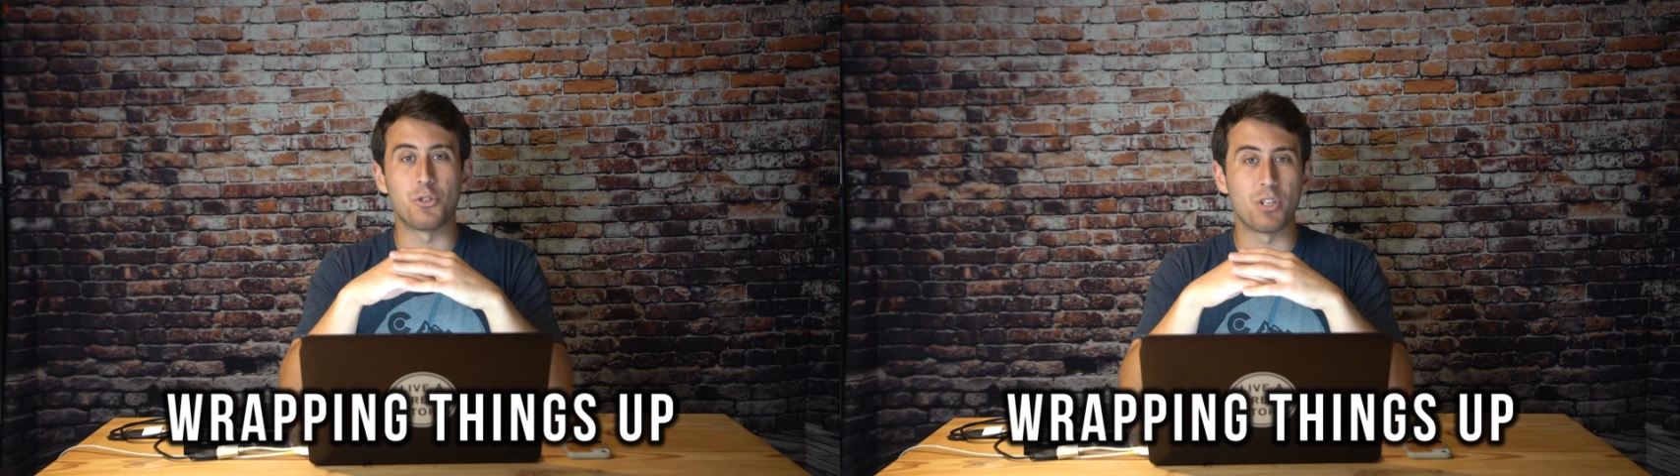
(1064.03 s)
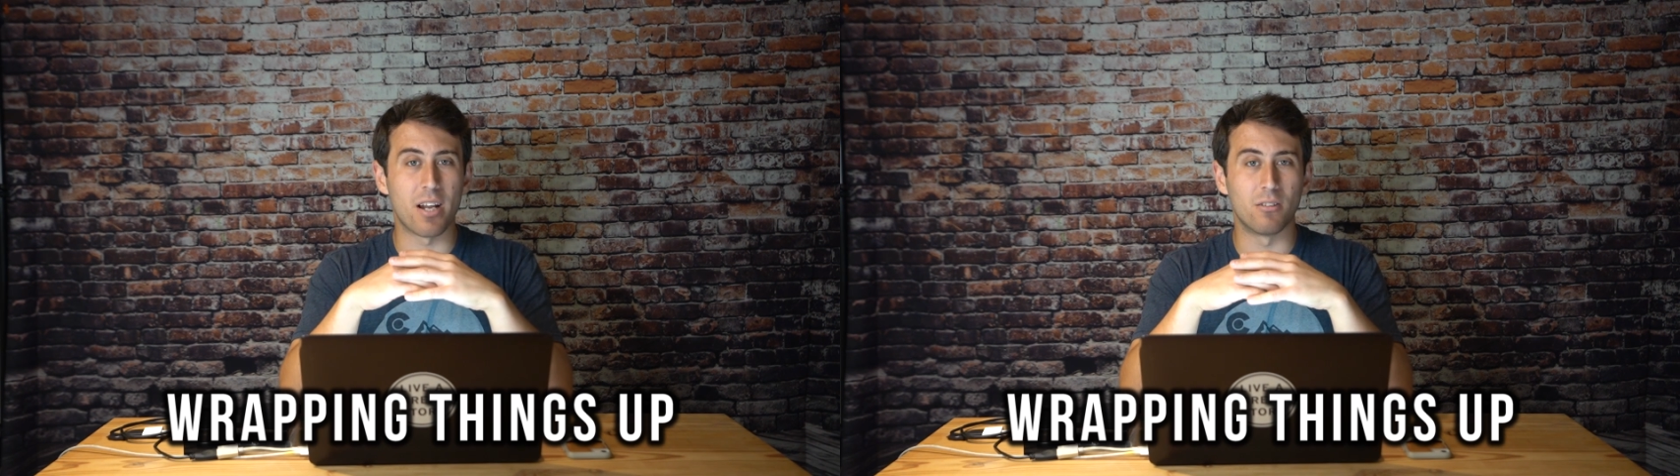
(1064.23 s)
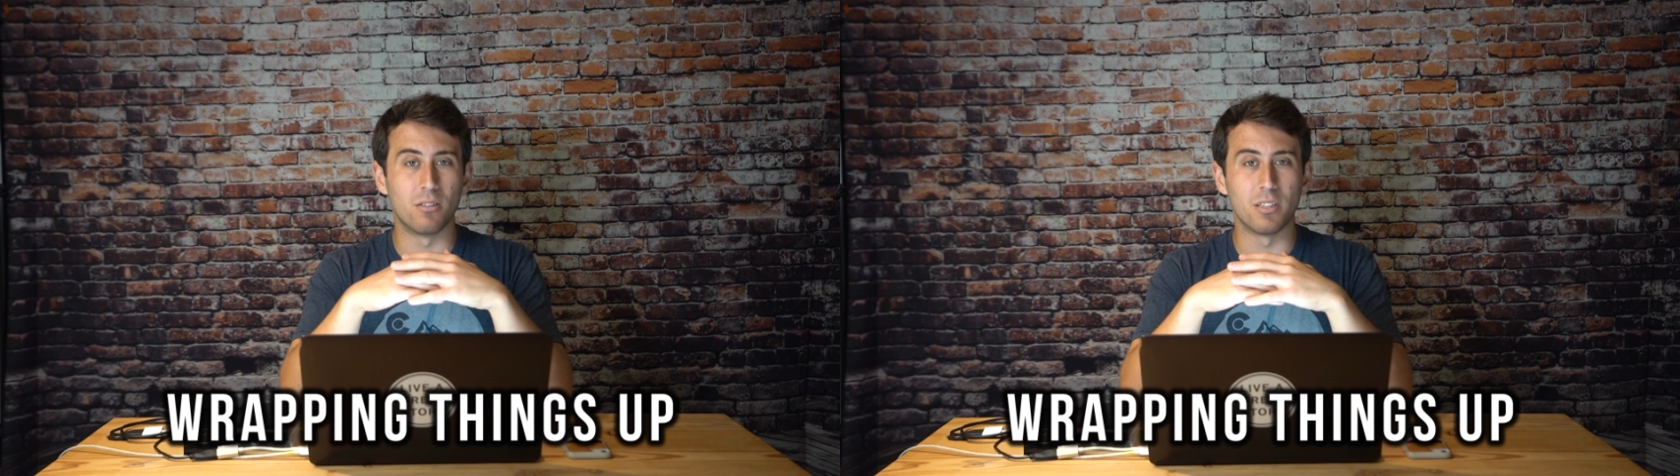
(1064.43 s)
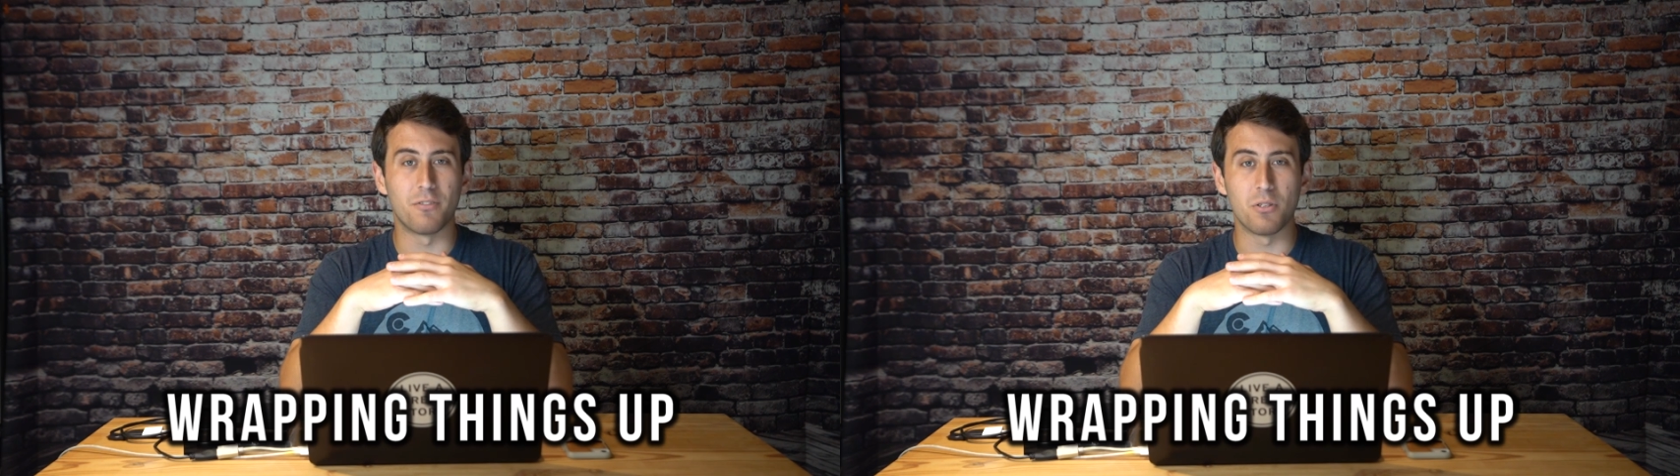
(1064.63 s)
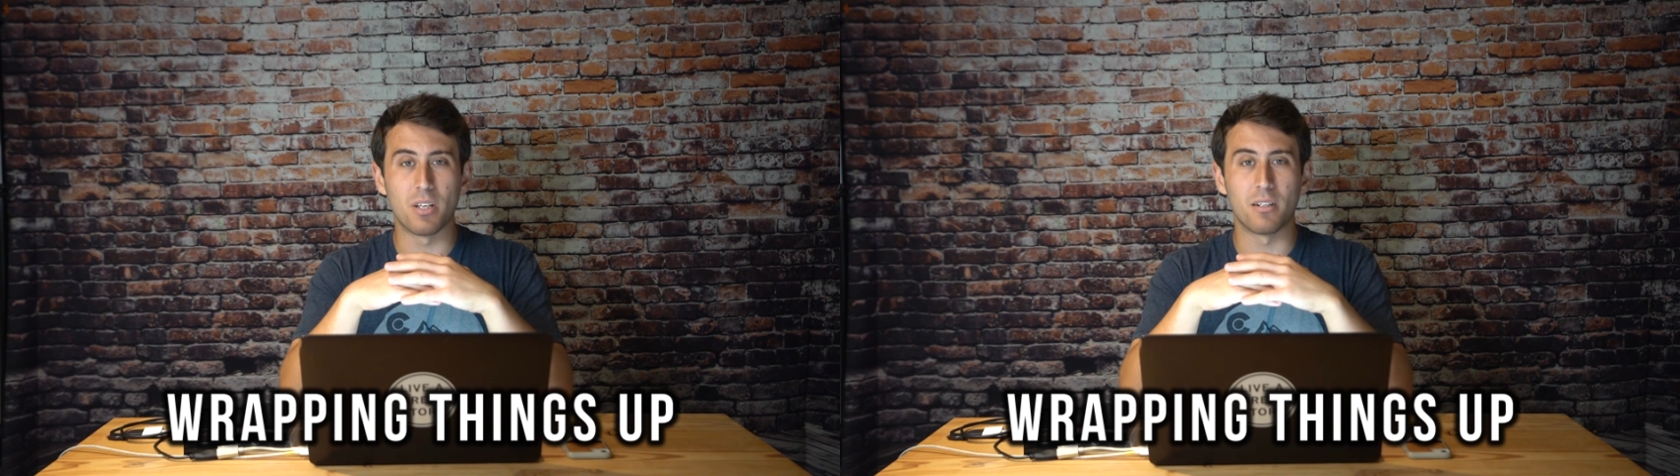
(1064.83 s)
general
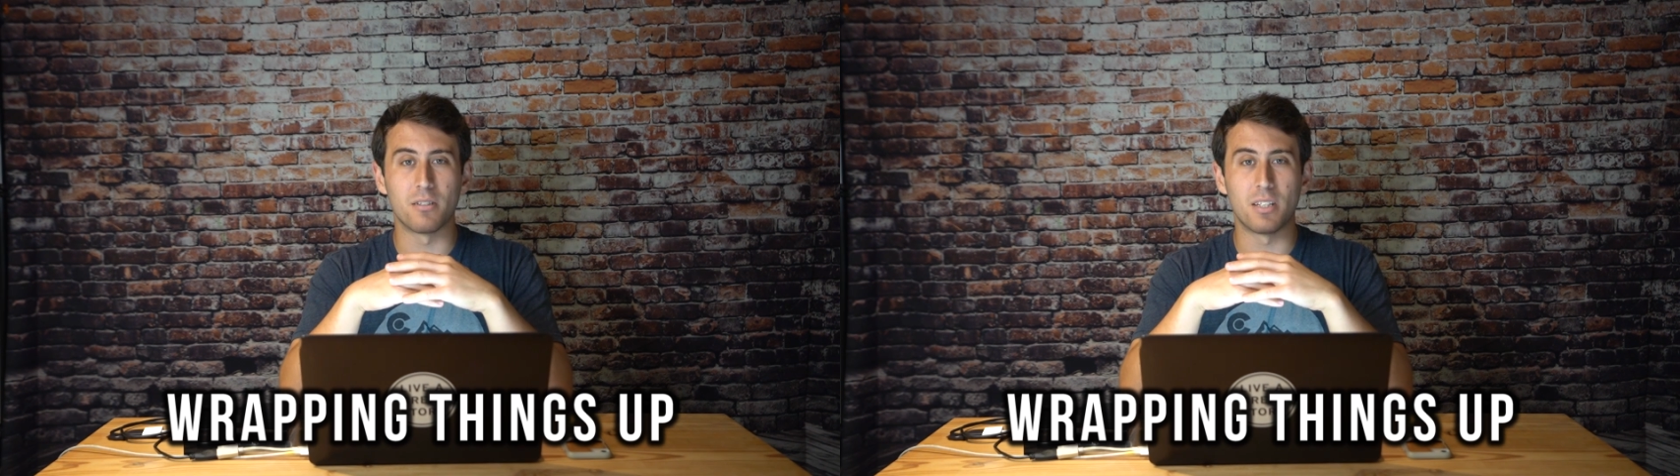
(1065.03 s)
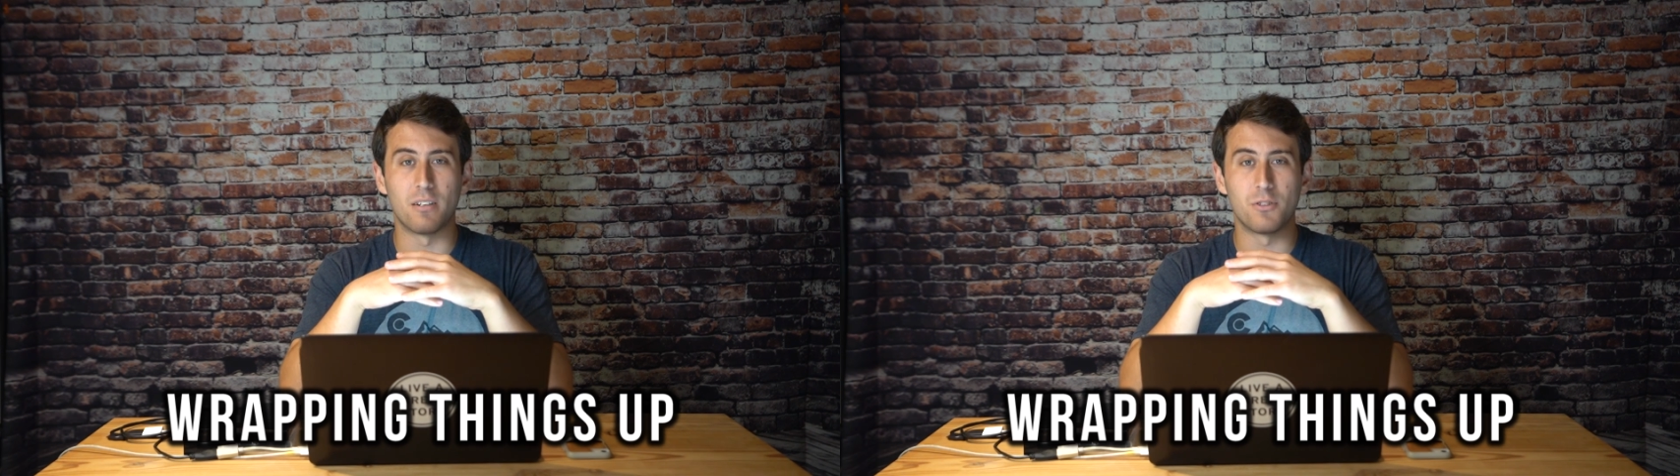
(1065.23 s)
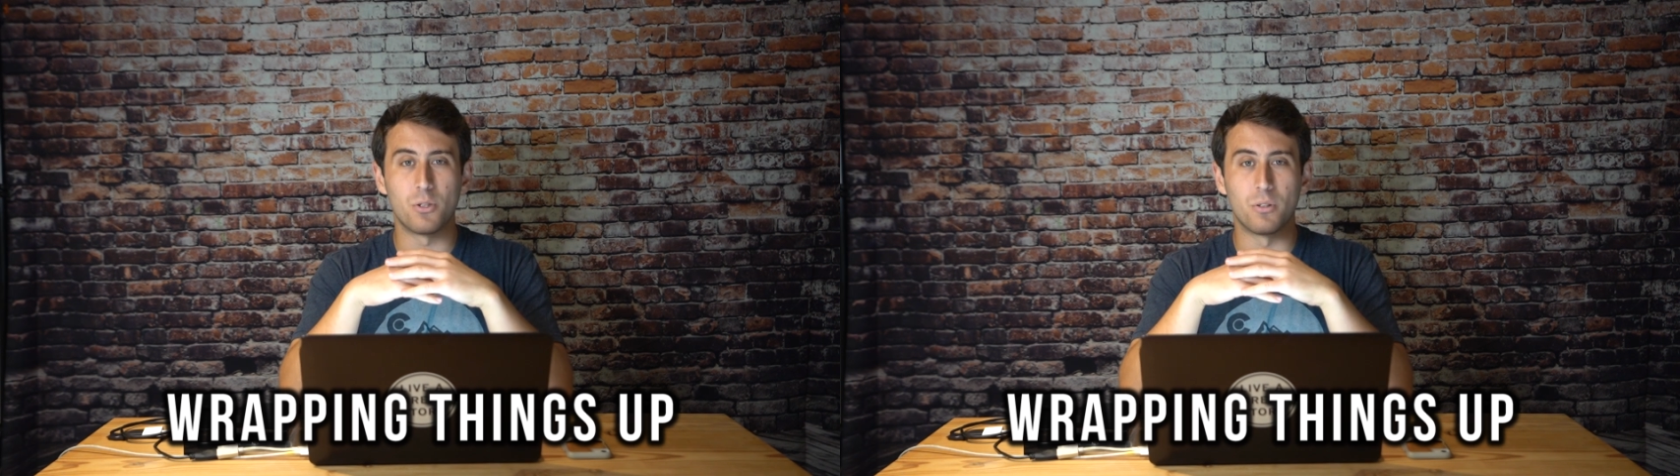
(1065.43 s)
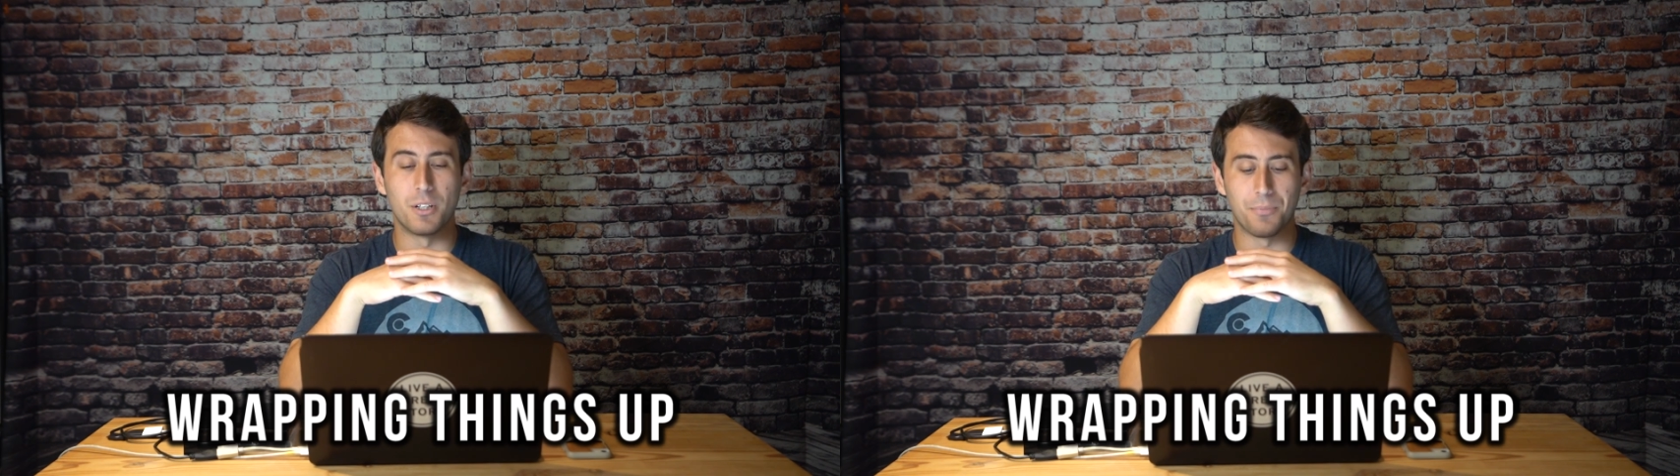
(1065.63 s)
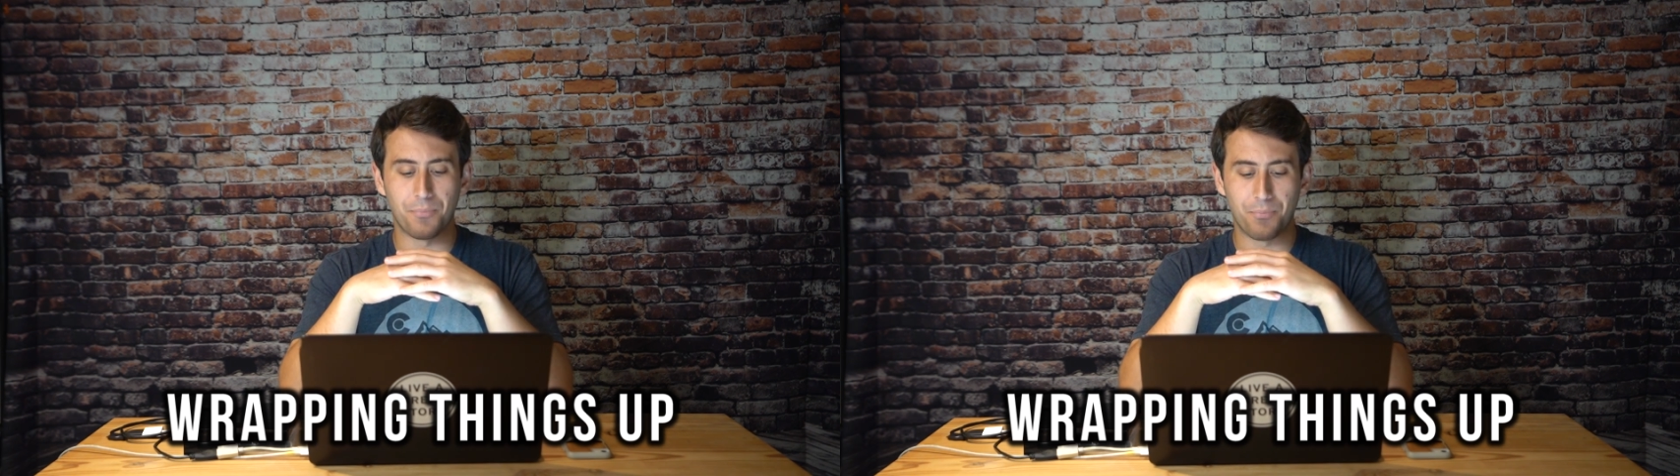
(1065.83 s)
if you sell yourself
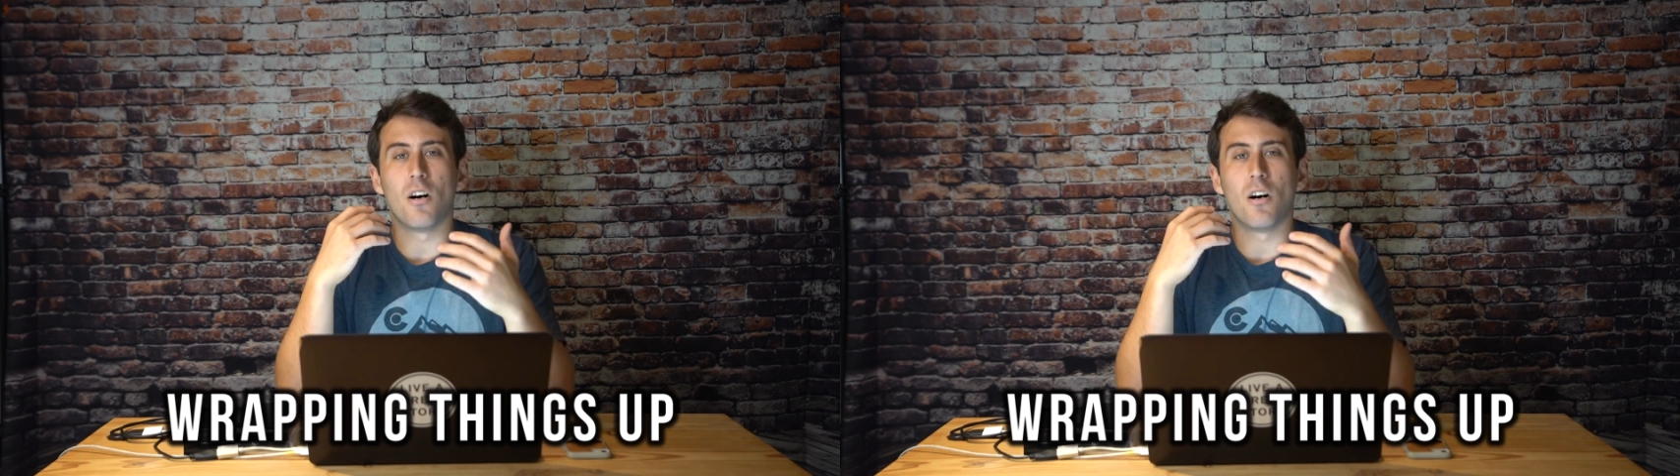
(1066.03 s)
short.